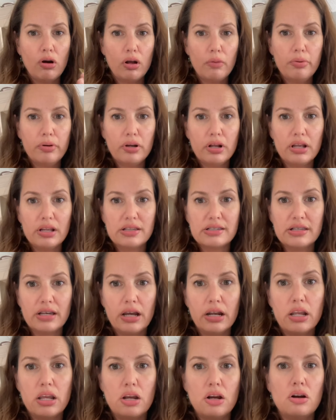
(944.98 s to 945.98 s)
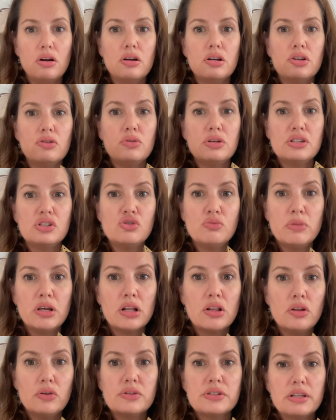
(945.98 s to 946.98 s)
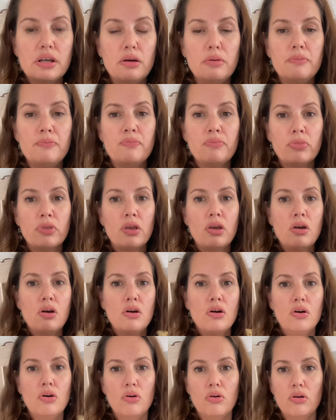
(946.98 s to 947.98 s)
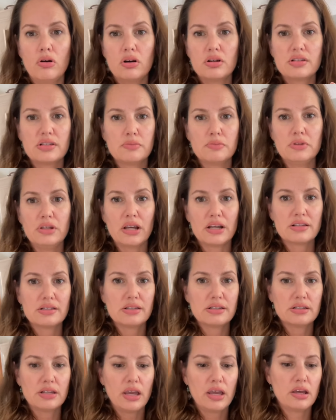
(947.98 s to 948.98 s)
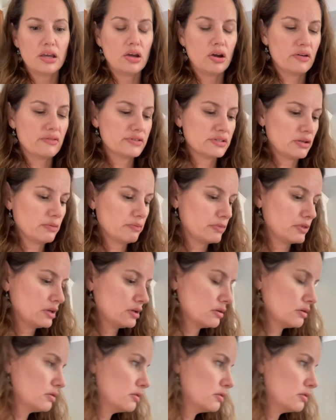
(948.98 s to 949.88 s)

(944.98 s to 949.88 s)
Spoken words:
put it inside here and do a zoom in close up, or next to hanging off something.